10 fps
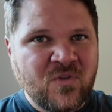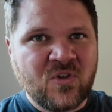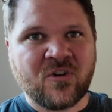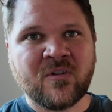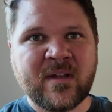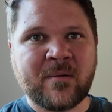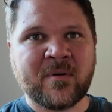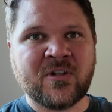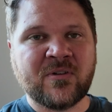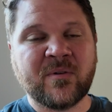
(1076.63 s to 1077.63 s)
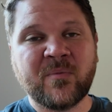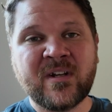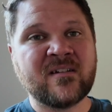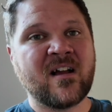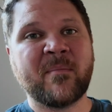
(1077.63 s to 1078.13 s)
you're going to be able to do it. We
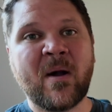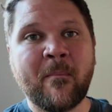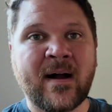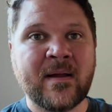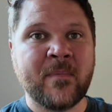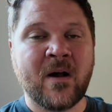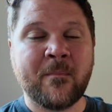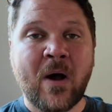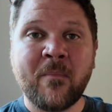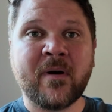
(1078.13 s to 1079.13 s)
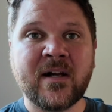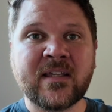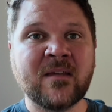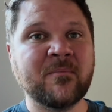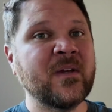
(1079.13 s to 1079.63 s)
didn't talk about mountain
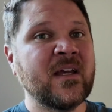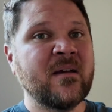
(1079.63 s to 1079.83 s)
biking,